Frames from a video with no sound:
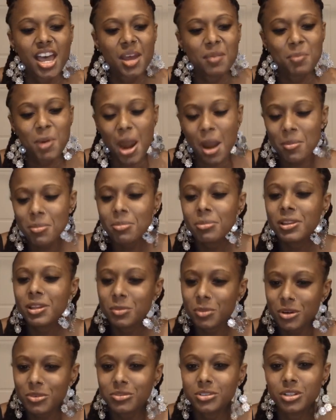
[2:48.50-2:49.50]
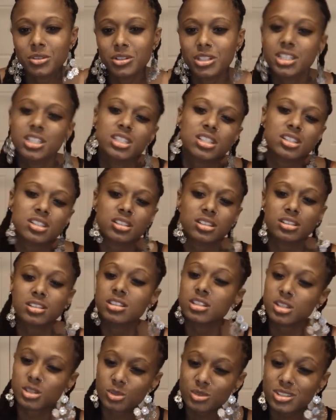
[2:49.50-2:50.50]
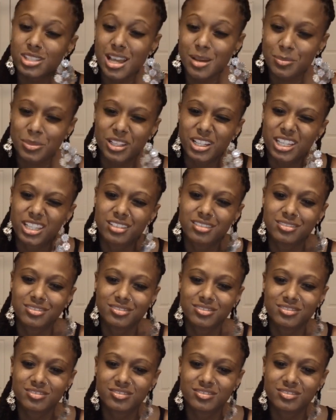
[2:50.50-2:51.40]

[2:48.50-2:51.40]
I probably won't notice until you stop looking.